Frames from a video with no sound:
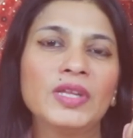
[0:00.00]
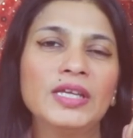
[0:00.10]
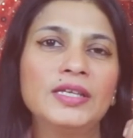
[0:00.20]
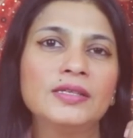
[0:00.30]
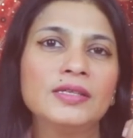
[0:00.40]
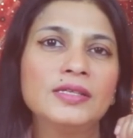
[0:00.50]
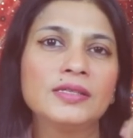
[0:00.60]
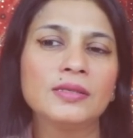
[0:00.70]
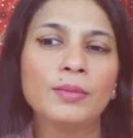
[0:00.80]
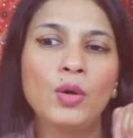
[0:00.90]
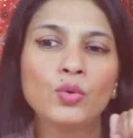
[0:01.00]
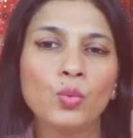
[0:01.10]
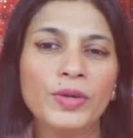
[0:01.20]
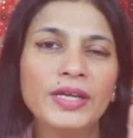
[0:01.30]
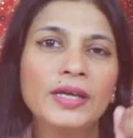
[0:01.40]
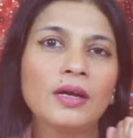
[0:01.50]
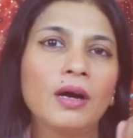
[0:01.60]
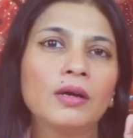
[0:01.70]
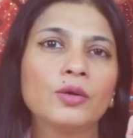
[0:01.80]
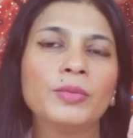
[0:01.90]
Is it about winning an
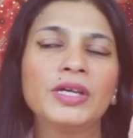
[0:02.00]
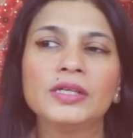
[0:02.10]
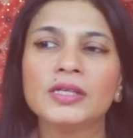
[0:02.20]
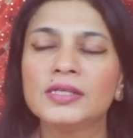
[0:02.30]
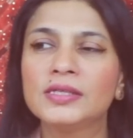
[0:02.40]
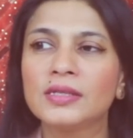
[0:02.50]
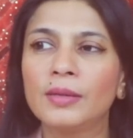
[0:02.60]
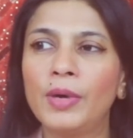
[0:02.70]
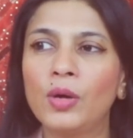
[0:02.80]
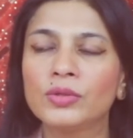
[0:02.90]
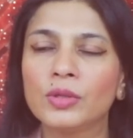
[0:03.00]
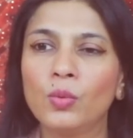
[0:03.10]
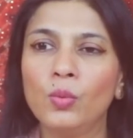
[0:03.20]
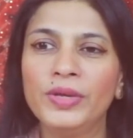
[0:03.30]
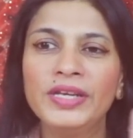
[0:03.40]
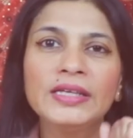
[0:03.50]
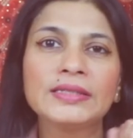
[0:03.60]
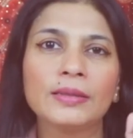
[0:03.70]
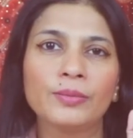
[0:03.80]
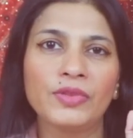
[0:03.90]
argument? Is it about winning
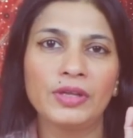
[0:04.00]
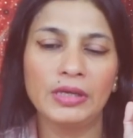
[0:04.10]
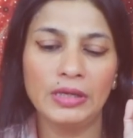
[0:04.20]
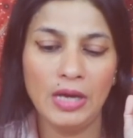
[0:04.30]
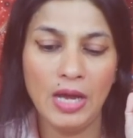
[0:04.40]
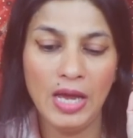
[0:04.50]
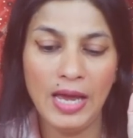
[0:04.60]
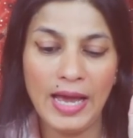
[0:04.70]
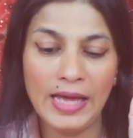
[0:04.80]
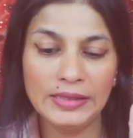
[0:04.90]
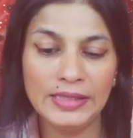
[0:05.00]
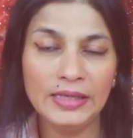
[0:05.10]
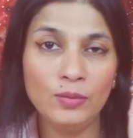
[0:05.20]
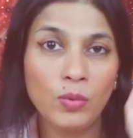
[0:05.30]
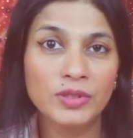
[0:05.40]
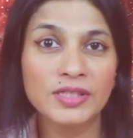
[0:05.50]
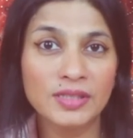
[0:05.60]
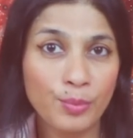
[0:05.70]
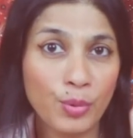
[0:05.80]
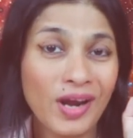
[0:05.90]
something? And then what is
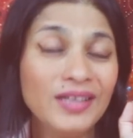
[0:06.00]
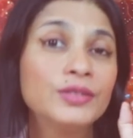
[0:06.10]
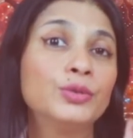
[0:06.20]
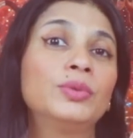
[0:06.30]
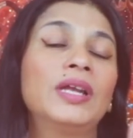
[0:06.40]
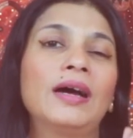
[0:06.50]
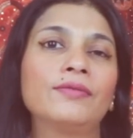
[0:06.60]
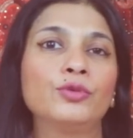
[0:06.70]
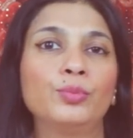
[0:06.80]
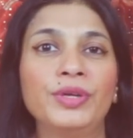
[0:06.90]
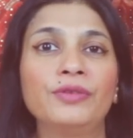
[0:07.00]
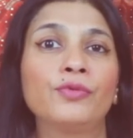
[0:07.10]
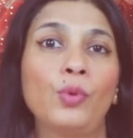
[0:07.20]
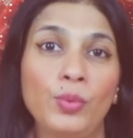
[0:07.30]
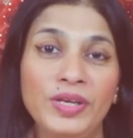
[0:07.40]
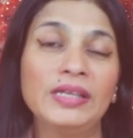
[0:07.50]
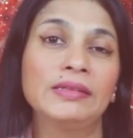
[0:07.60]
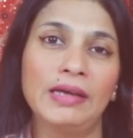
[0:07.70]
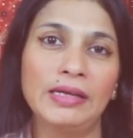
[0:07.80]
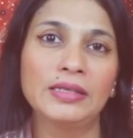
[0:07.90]
the price you will have to pay for
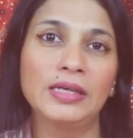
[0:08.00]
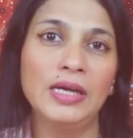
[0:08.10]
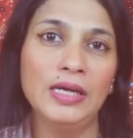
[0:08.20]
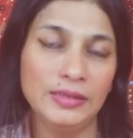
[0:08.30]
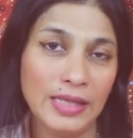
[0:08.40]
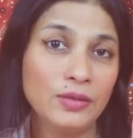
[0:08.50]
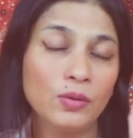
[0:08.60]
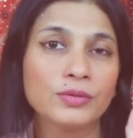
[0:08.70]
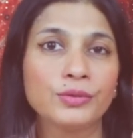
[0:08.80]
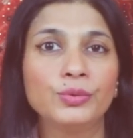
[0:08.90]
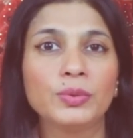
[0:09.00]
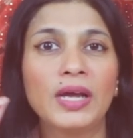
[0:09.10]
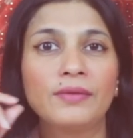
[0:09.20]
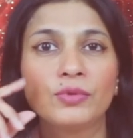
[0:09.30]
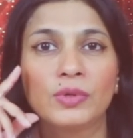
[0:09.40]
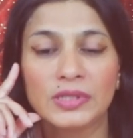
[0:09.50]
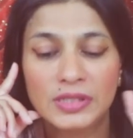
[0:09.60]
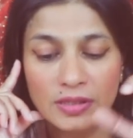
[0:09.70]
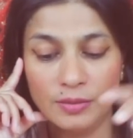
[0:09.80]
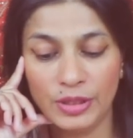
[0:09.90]
winning that? That also you will have to
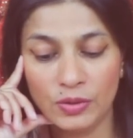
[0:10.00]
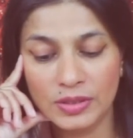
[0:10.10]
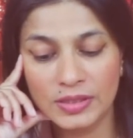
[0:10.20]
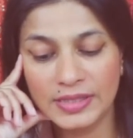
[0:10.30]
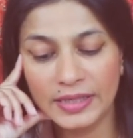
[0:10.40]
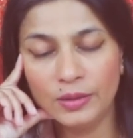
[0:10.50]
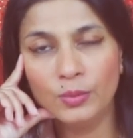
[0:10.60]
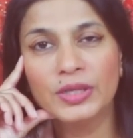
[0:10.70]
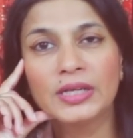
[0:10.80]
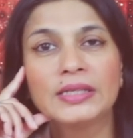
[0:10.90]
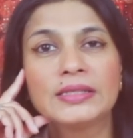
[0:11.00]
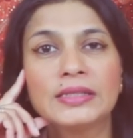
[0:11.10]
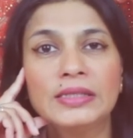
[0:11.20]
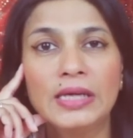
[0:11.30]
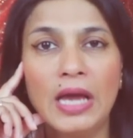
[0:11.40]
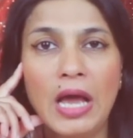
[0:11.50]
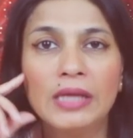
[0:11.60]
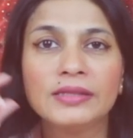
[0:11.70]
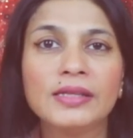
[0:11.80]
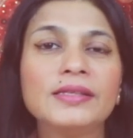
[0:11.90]
consider. Because the second week I see
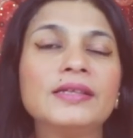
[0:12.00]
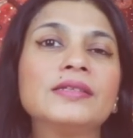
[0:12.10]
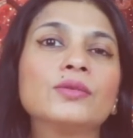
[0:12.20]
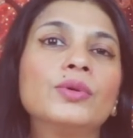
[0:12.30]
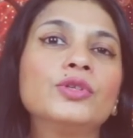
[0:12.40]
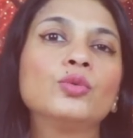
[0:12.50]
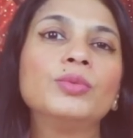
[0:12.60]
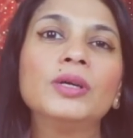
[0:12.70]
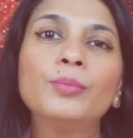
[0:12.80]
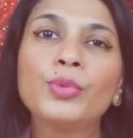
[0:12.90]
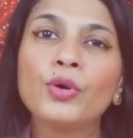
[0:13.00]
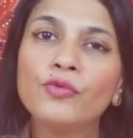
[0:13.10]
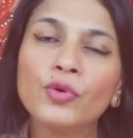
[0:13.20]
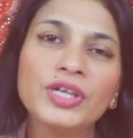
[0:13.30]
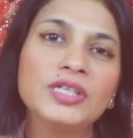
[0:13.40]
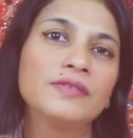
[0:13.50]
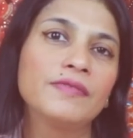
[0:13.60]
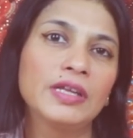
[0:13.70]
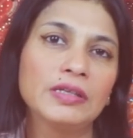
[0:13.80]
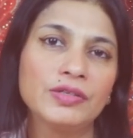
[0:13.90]
that there is going to be a
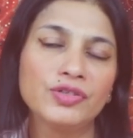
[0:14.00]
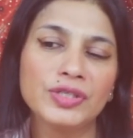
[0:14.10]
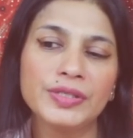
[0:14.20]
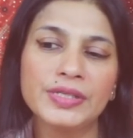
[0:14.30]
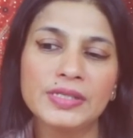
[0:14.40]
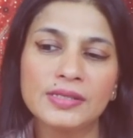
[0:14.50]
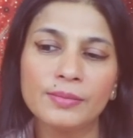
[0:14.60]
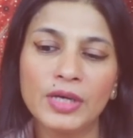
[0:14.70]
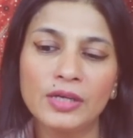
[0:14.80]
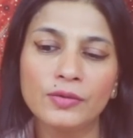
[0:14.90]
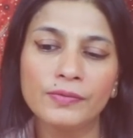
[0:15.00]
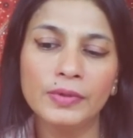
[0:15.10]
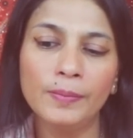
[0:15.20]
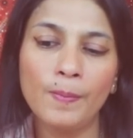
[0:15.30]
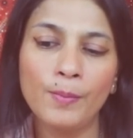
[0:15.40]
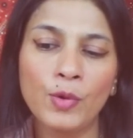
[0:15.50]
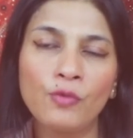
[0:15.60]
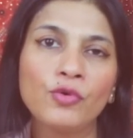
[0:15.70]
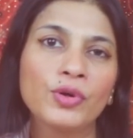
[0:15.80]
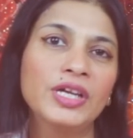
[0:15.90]
provocative energy. There is some kind of a
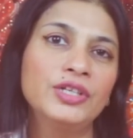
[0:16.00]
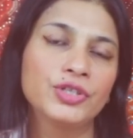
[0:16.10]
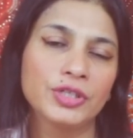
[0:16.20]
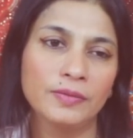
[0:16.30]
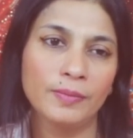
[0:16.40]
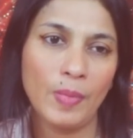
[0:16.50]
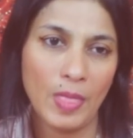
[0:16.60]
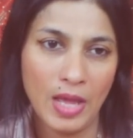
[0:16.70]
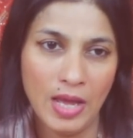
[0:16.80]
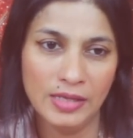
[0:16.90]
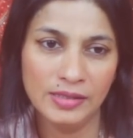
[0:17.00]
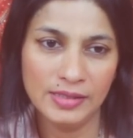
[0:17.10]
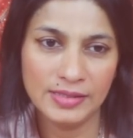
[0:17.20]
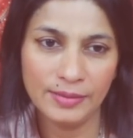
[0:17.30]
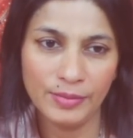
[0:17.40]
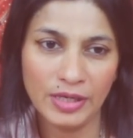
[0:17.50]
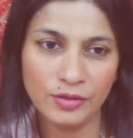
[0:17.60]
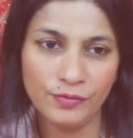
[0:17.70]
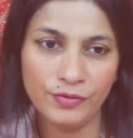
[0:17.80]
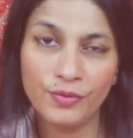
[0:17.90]
provocation. There's some
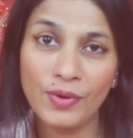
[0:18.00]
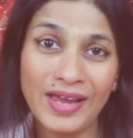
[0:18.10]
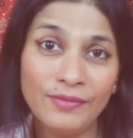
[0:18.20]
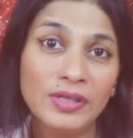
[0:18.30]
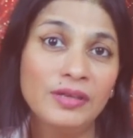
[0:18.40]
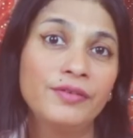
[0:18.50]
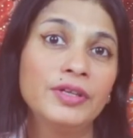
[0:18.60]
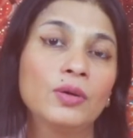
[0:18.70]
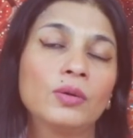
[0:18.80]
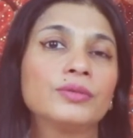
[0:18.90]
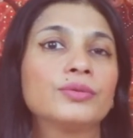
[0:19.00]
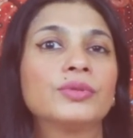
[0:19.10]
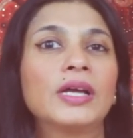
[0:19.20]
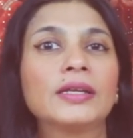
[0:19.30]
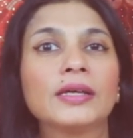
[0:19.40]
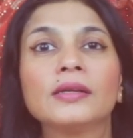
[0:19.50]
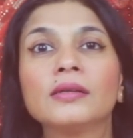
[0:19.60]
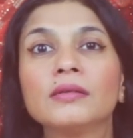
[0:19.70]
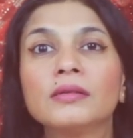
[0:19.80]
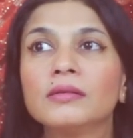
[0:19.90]
kind of a rivalry also that
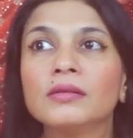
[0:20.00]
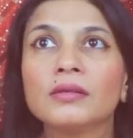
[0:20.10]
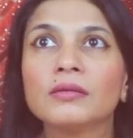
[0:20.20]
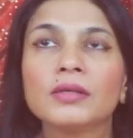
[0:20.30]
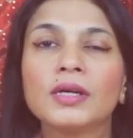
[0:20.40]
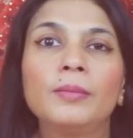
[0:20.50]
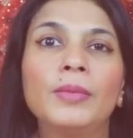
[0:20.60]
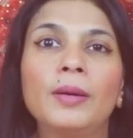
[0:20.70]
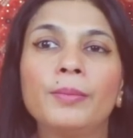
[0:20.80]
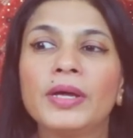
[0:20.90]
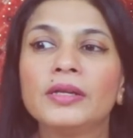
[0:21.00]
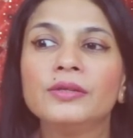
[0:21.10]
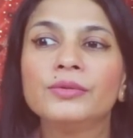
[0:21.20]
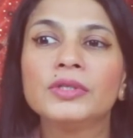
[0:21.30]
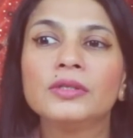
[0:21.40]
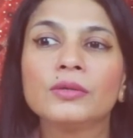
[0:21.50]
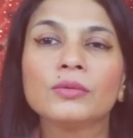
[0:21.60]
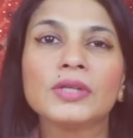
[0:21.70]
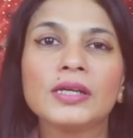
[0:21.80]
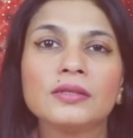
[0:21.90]
can, you know, come up. And you didn't
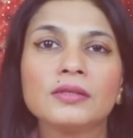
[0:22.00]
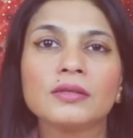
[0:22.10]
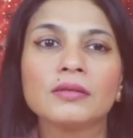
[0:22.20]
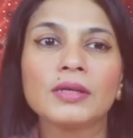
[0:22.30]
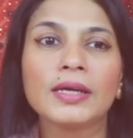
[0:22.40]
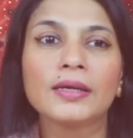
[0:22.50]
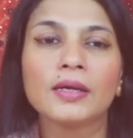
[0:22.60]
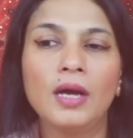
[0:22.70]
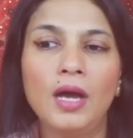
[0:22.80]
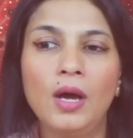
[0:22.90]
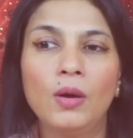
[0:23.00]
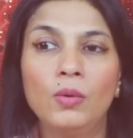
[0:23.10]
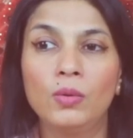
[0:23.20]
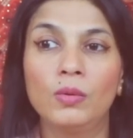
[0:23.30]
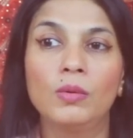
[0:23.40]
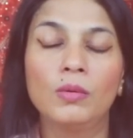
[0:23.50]
know that, you know, like, oh,